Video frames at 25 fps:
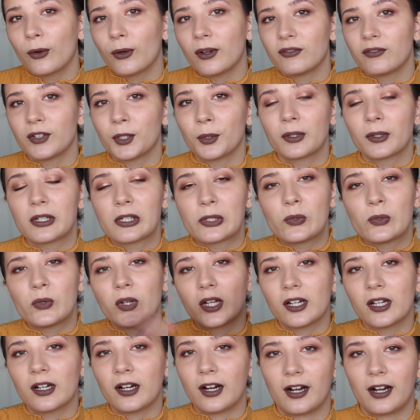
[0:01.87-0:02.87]
If you're new
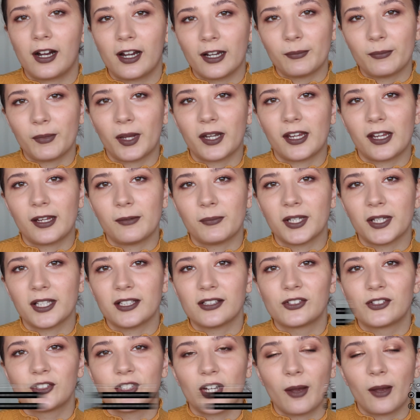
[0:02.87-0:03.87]
here, hi, my name
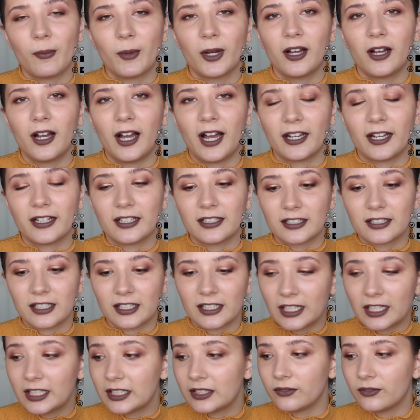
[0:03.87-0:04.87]
is Gemma, and in
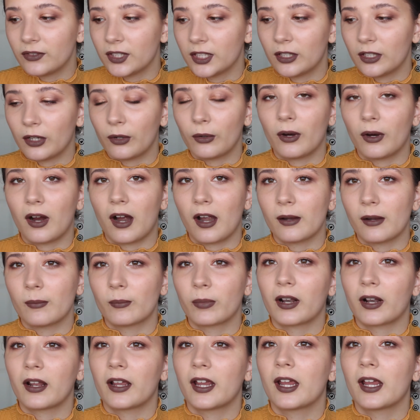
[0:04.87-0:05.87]
today's video I am
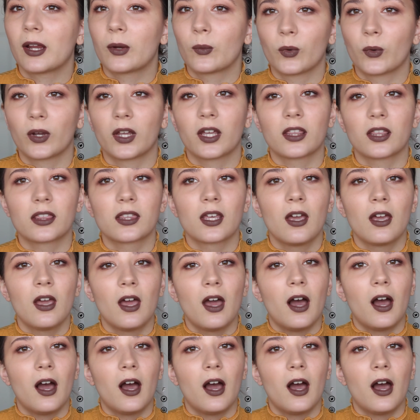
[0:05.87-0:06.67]
playing with